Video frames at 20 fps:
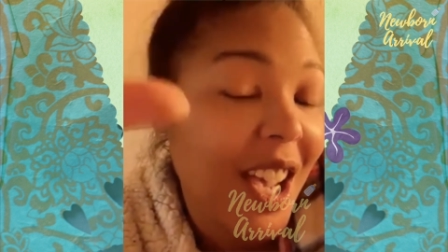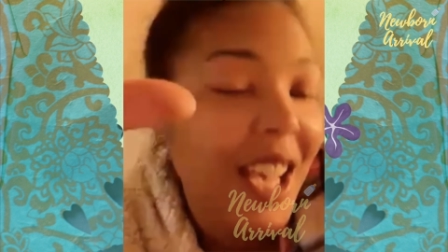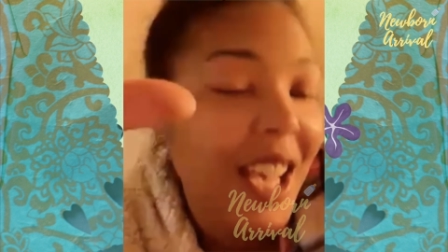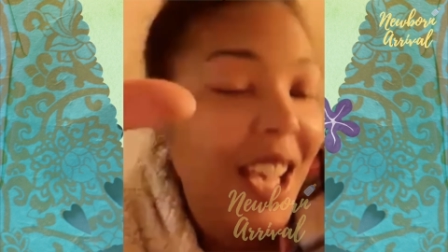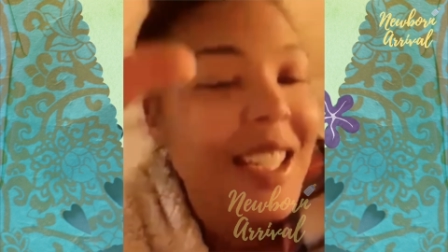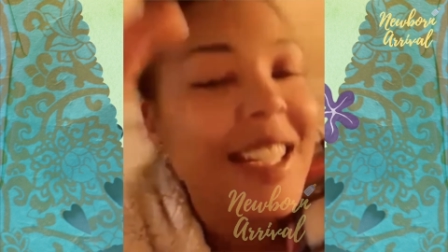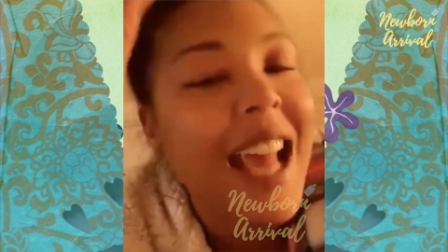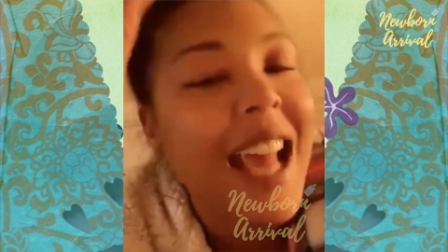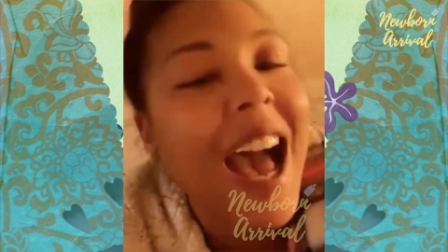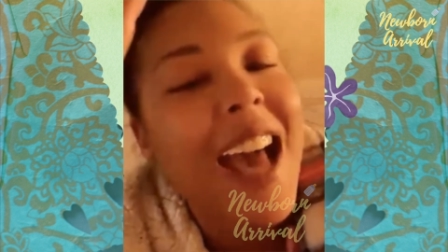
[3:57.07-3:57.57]

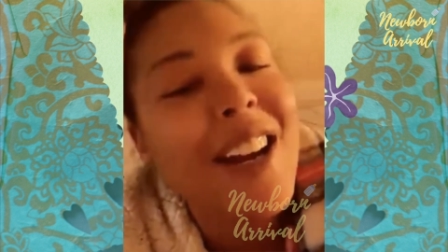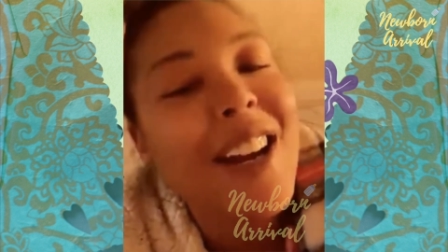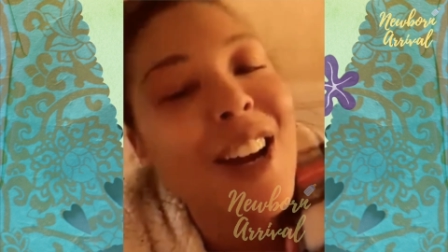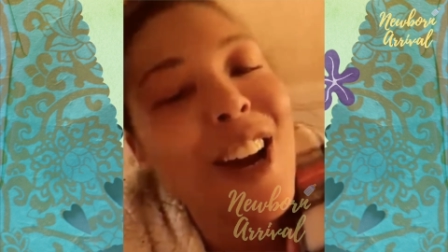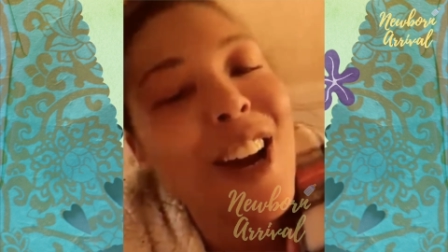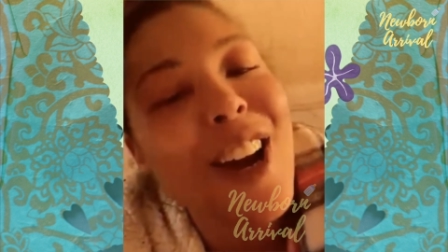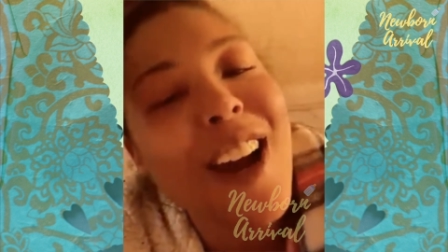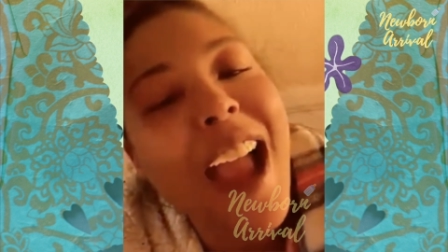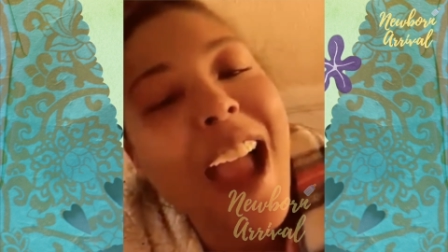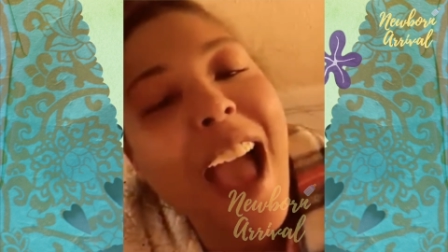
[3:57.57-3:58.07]
Not
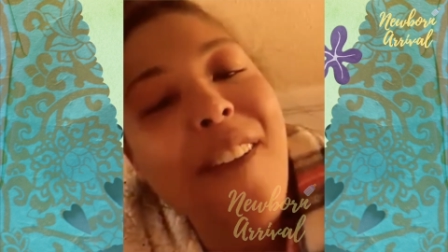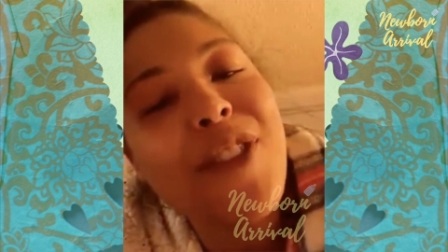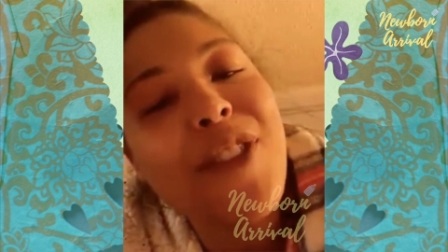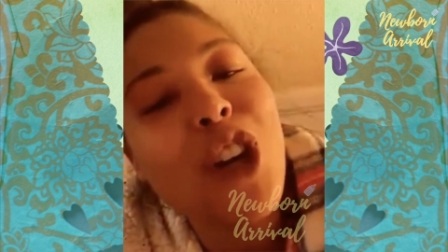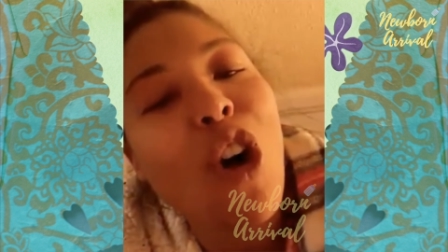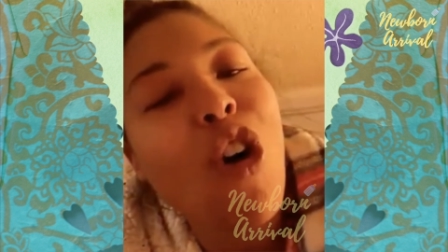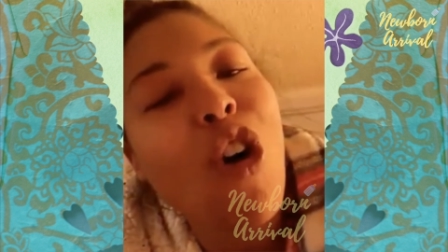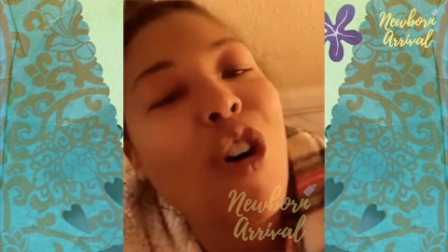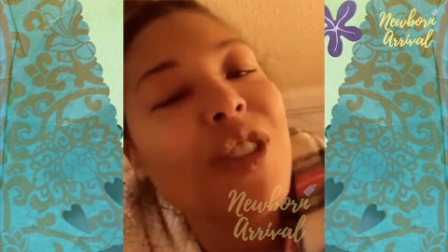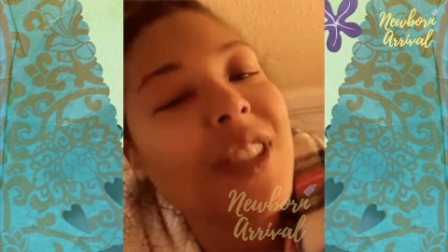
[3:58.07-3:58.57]
her having
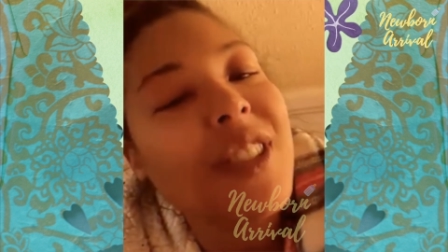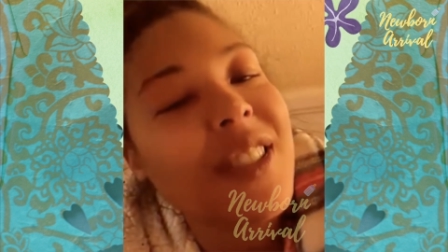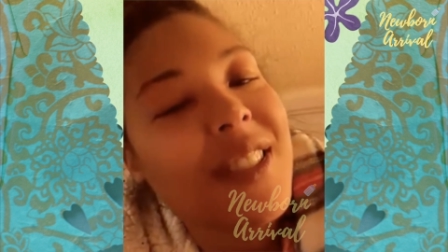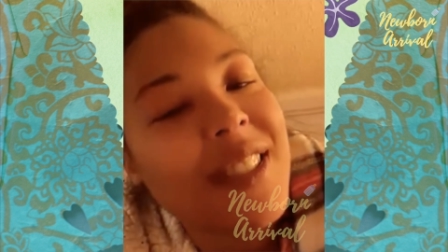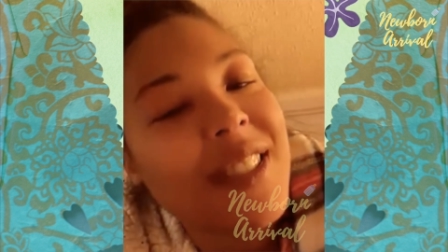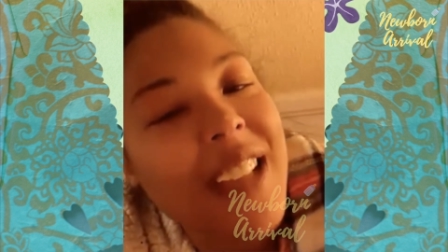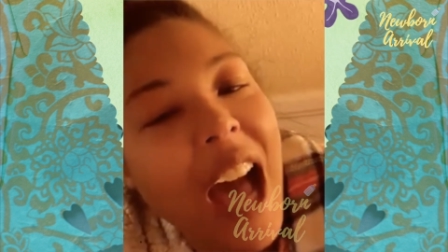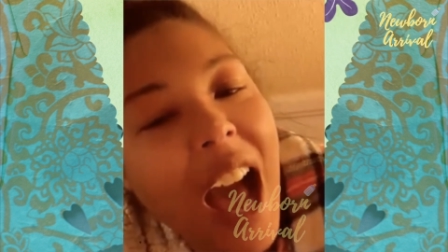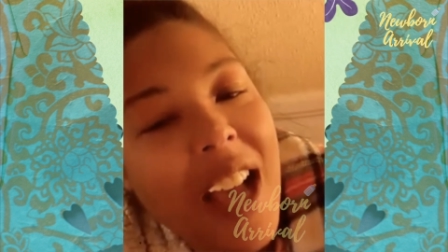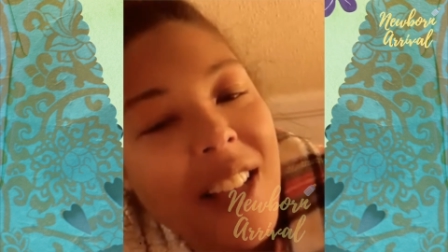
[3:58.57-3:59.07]
whole
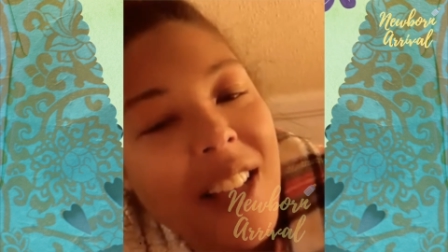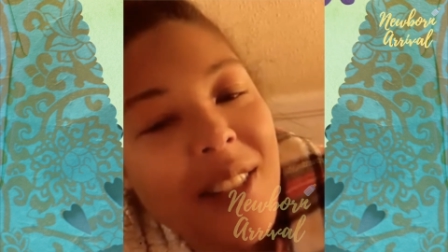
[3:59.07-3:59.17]
stop.